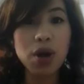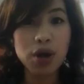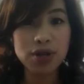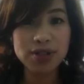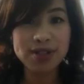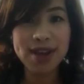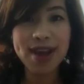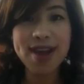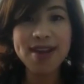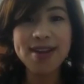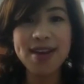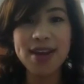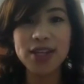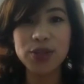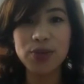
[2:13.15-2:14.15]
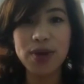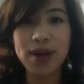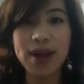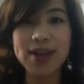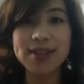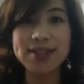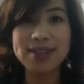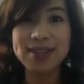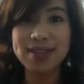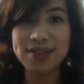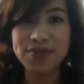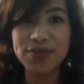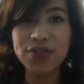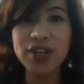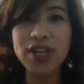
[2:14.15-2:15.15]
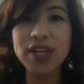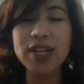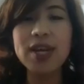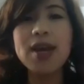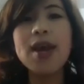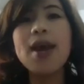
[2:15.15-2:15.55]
content, as well as delivery.